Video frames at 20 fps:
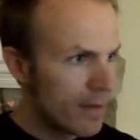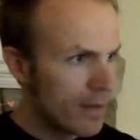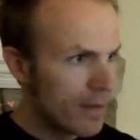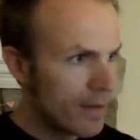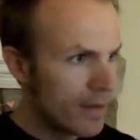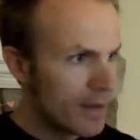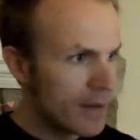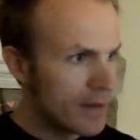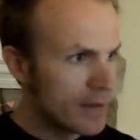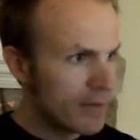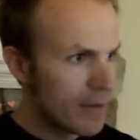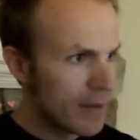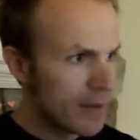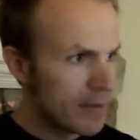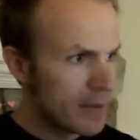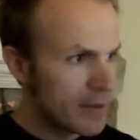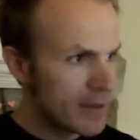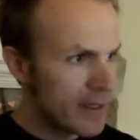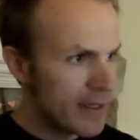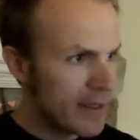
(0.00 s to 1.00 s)
These
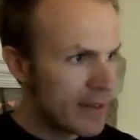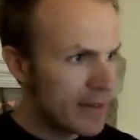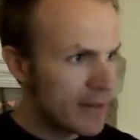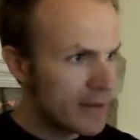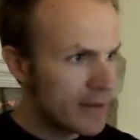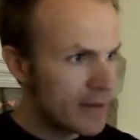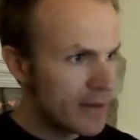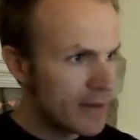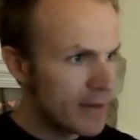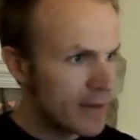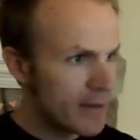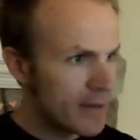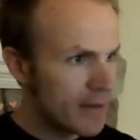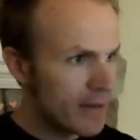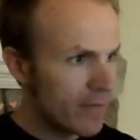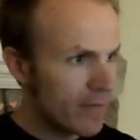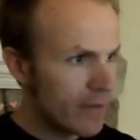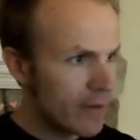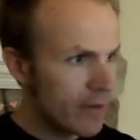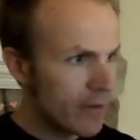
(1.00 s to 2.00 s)
represent
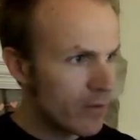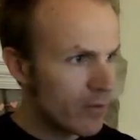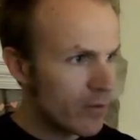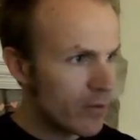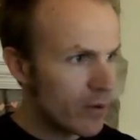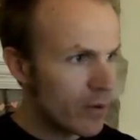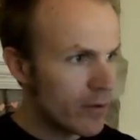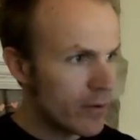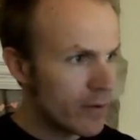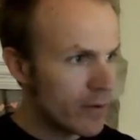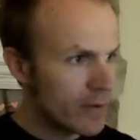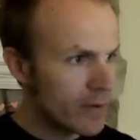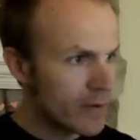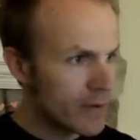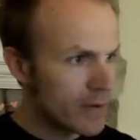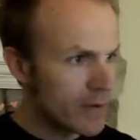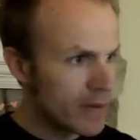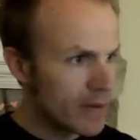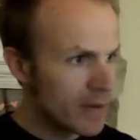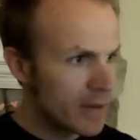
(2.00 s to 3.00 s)
different
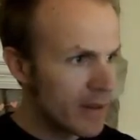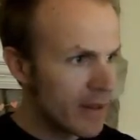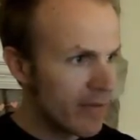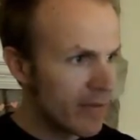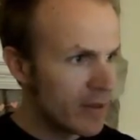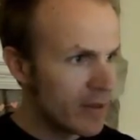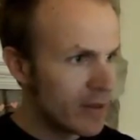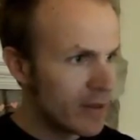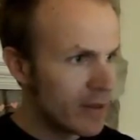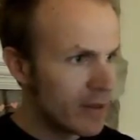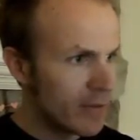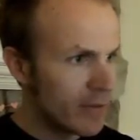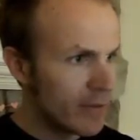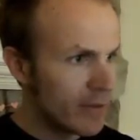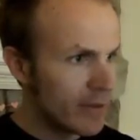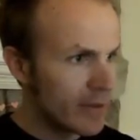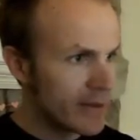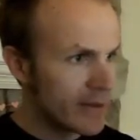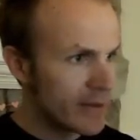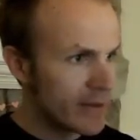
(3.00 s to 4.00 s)
roles given to
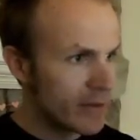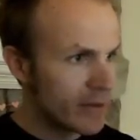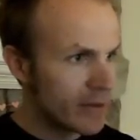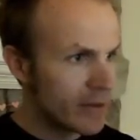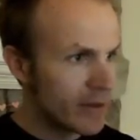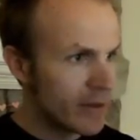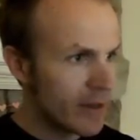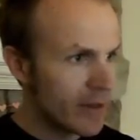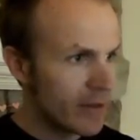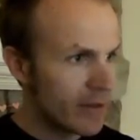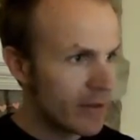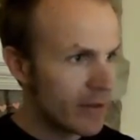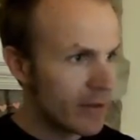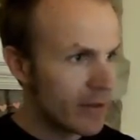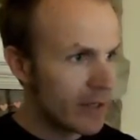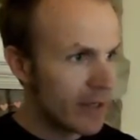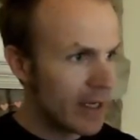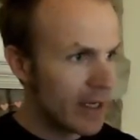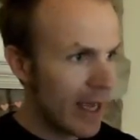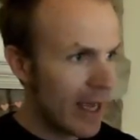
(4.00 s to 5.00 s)
this user,
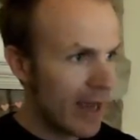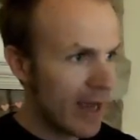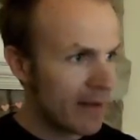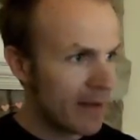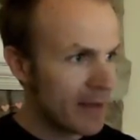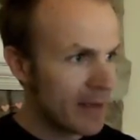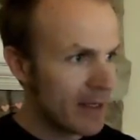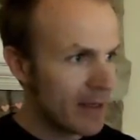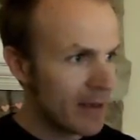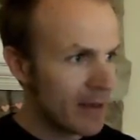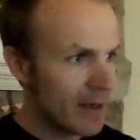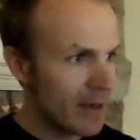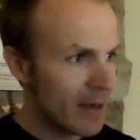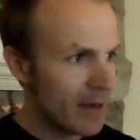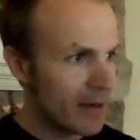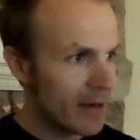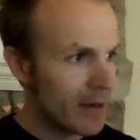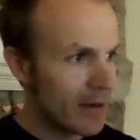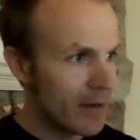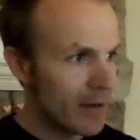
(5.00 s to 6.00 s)
including admin
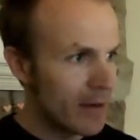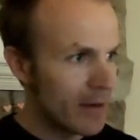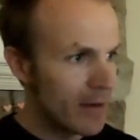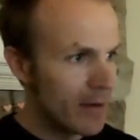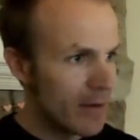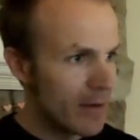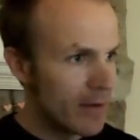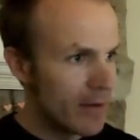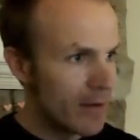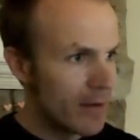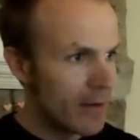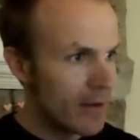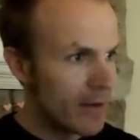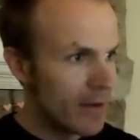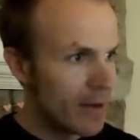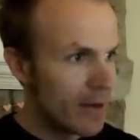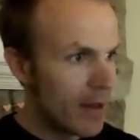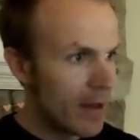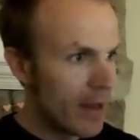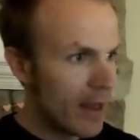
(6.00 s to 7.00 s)
here,
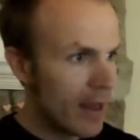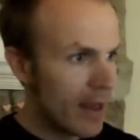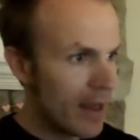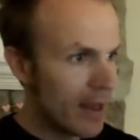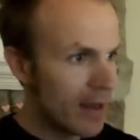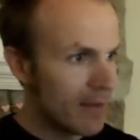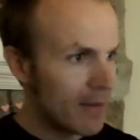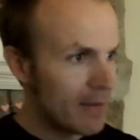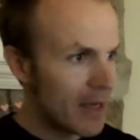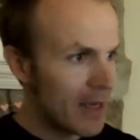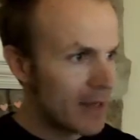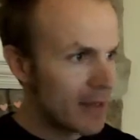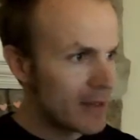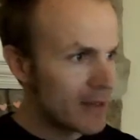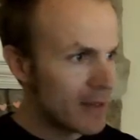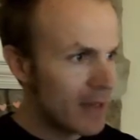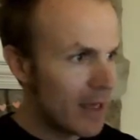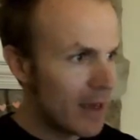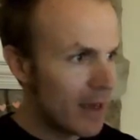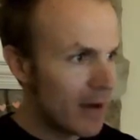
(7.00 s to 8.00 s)
and manage
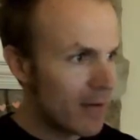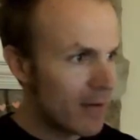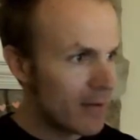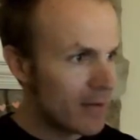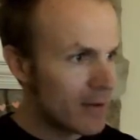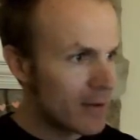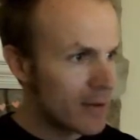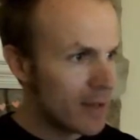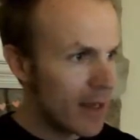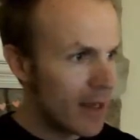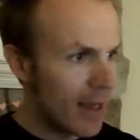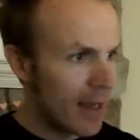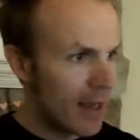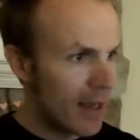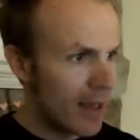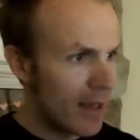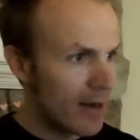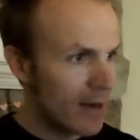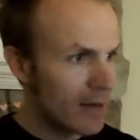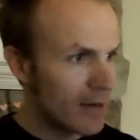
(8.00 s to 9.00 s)
account,
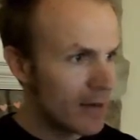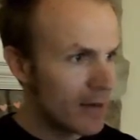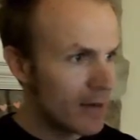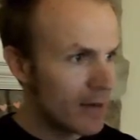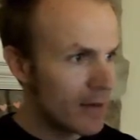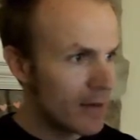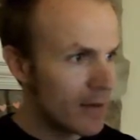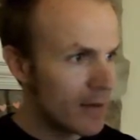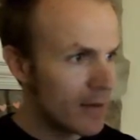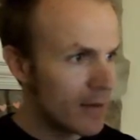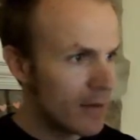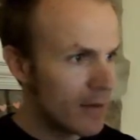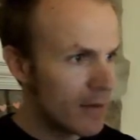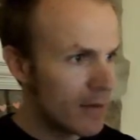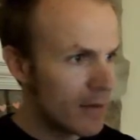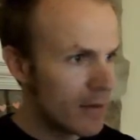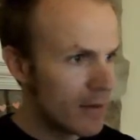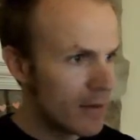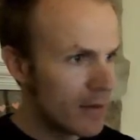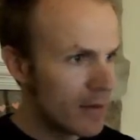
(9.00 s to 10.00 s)
and
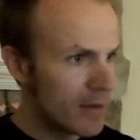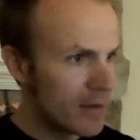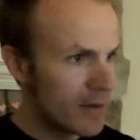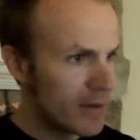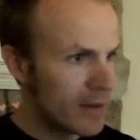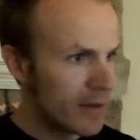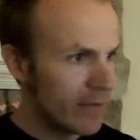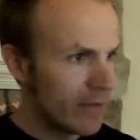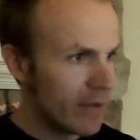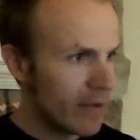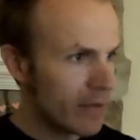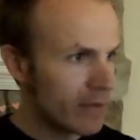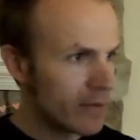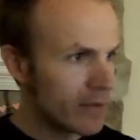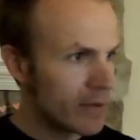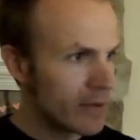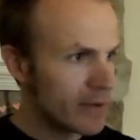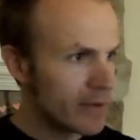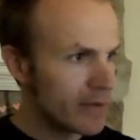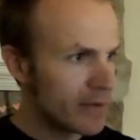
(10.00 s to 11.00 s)
default
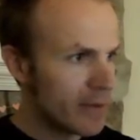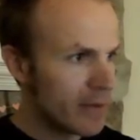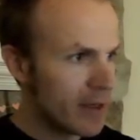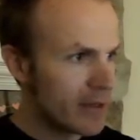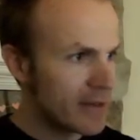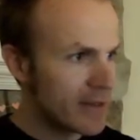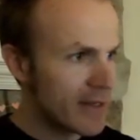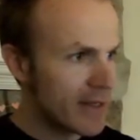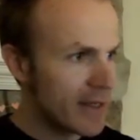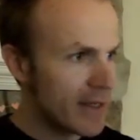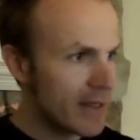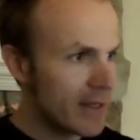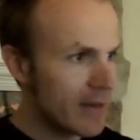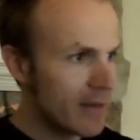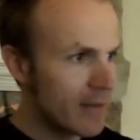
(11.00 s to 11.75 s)
roles, smart city,